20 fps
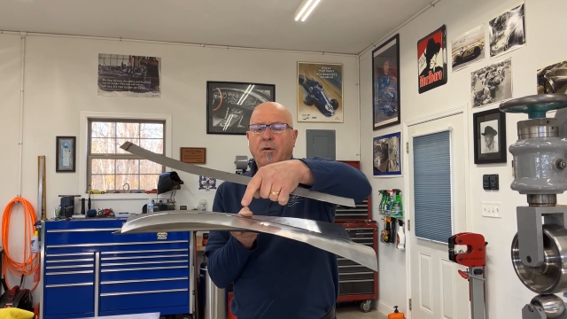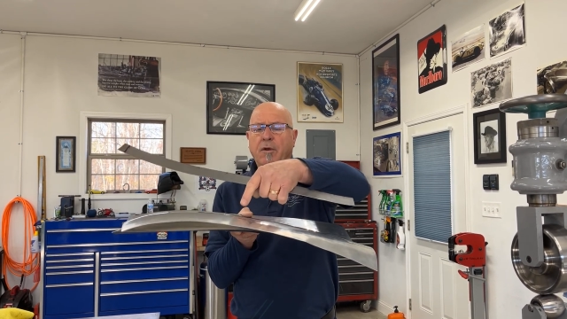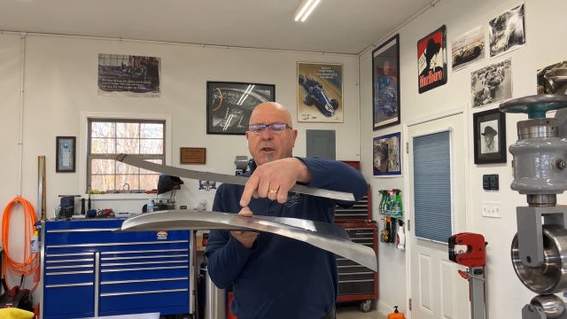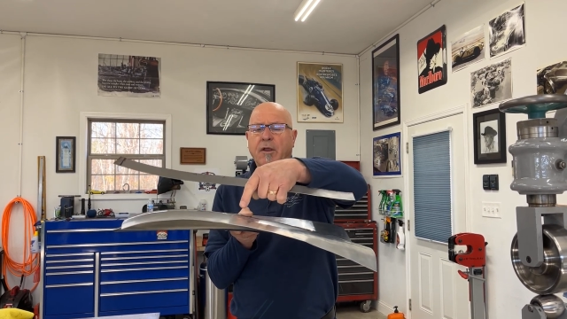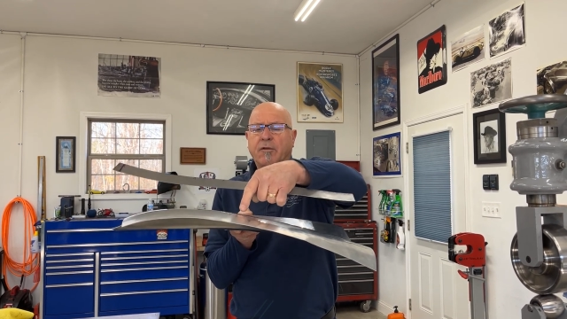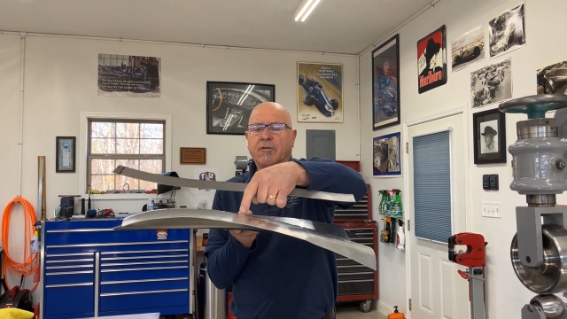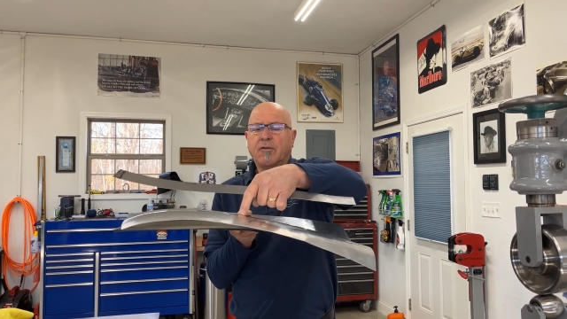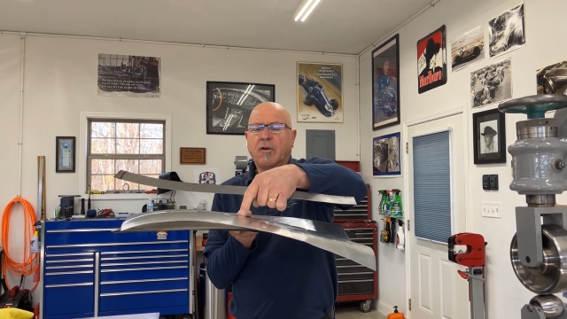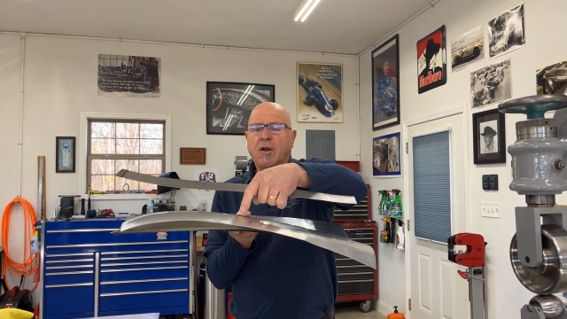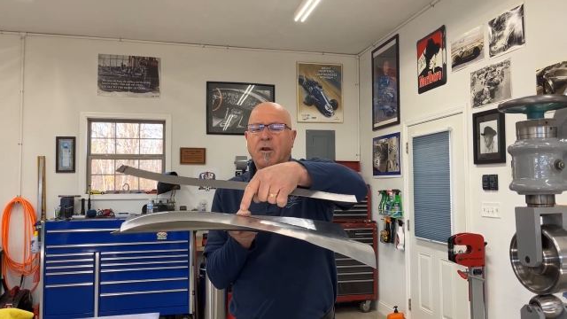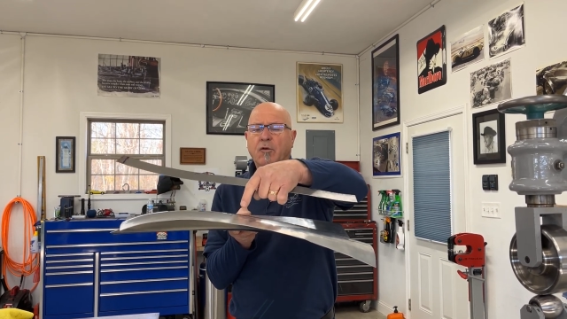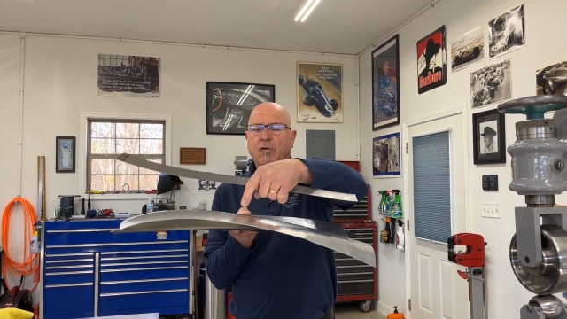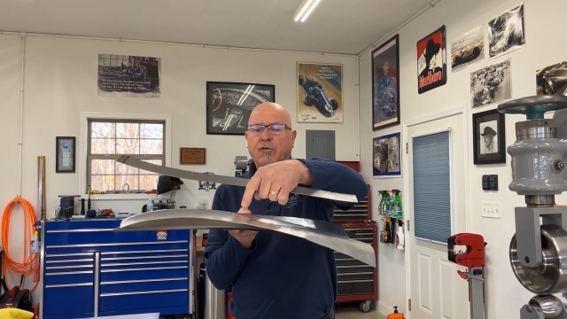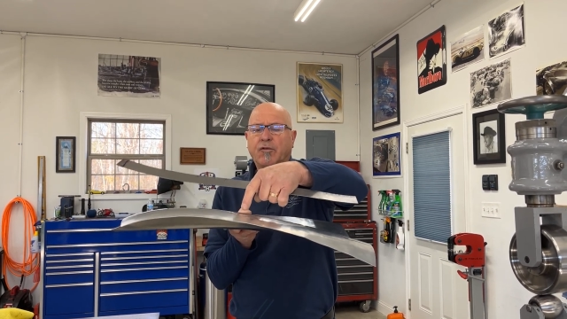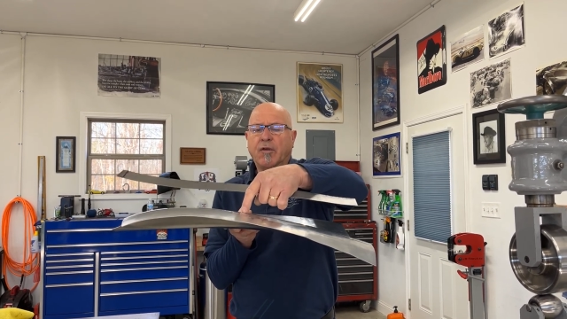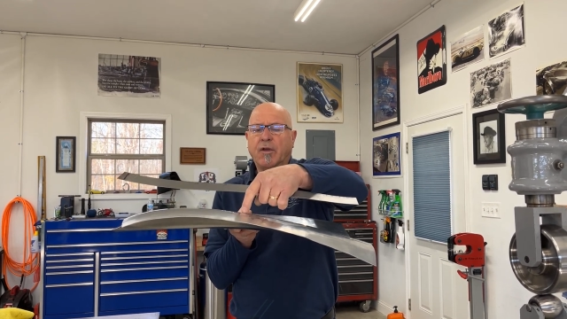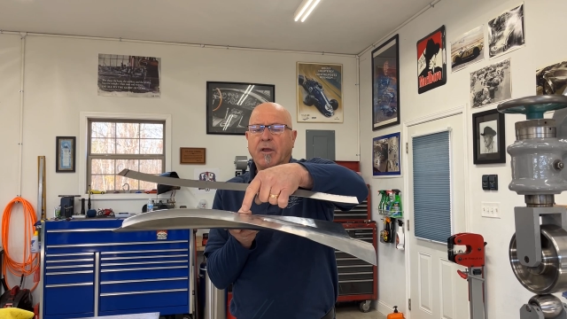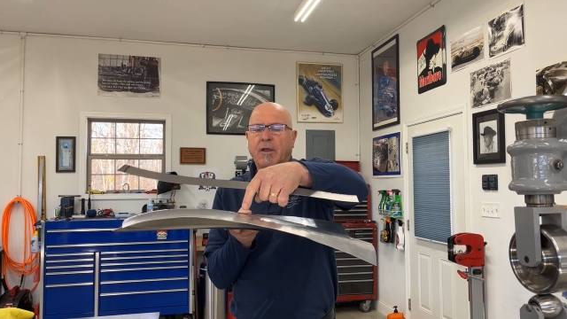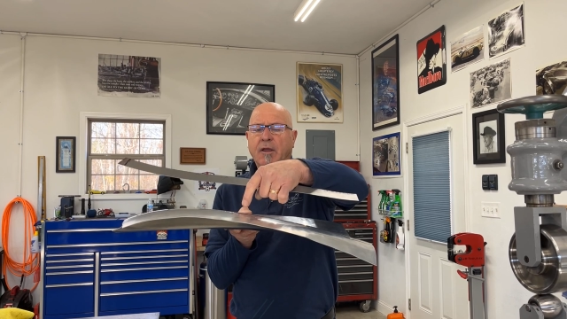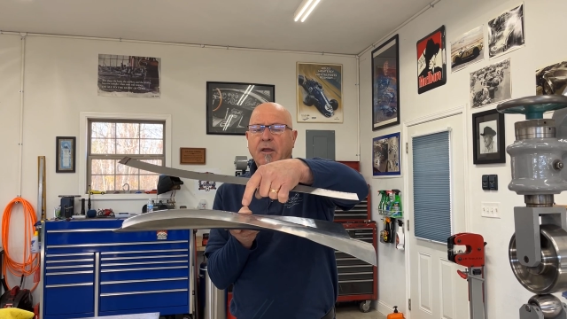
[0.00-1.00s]
it gets
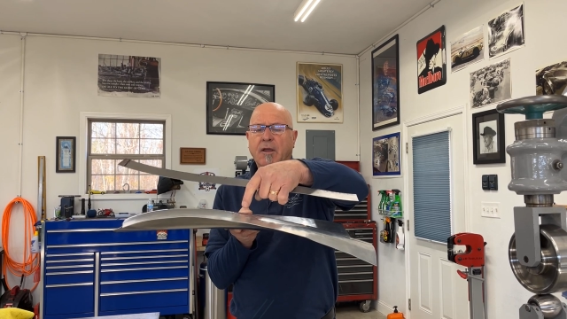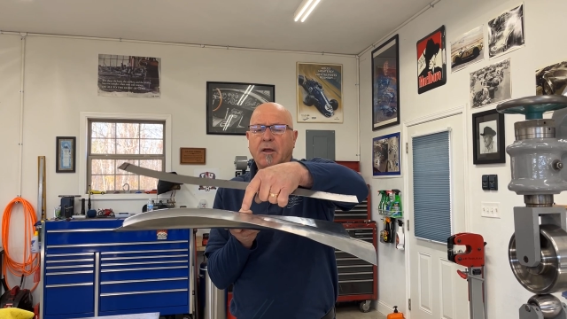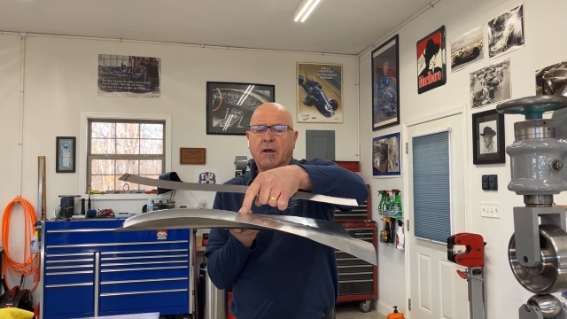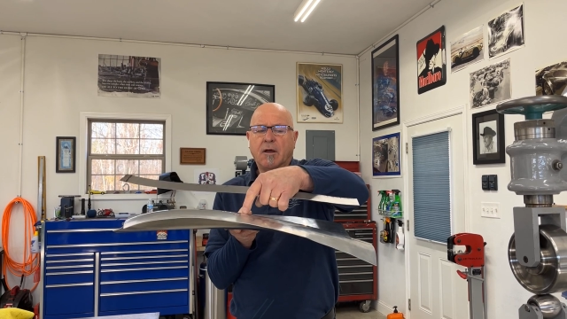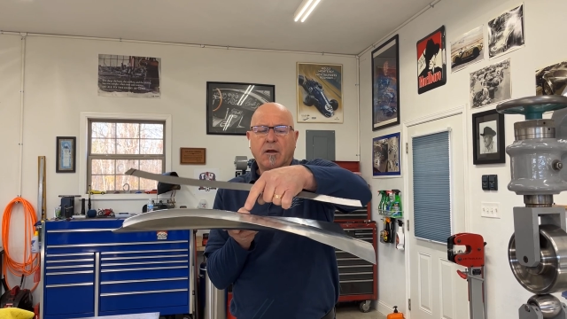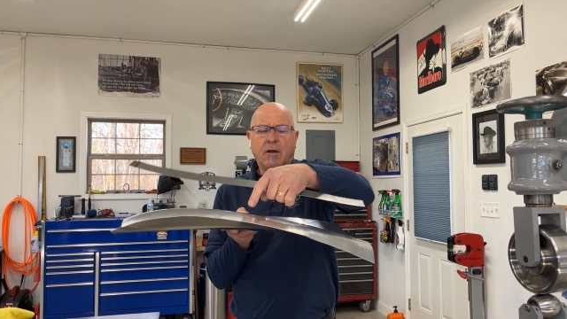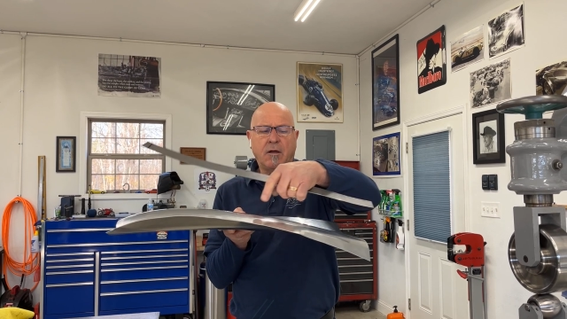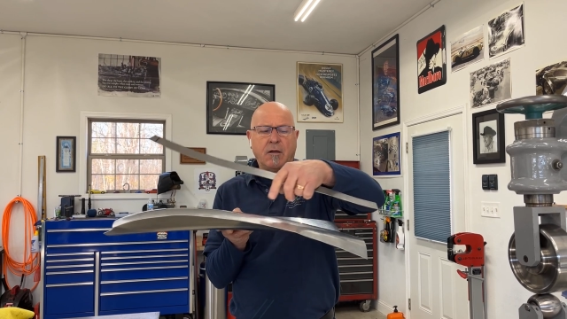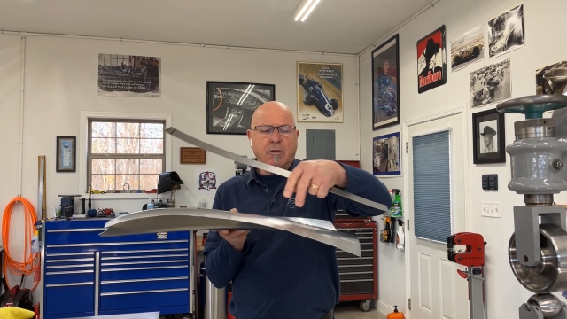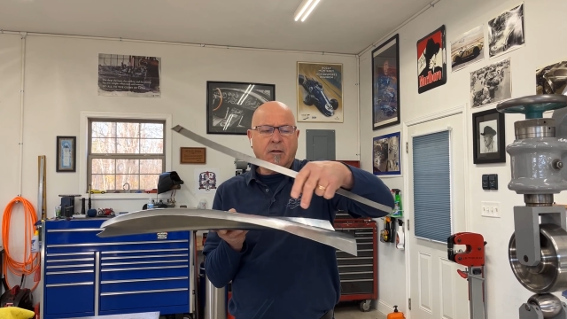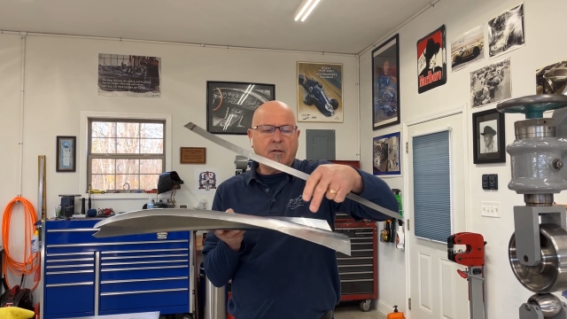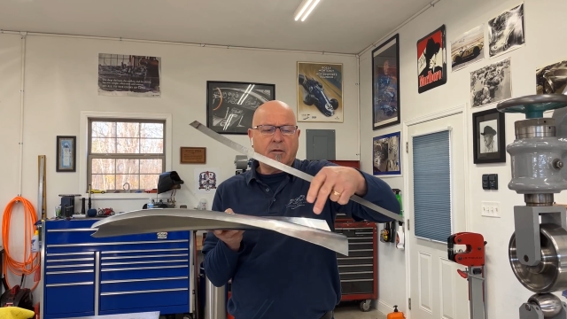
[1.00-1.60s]
closer here,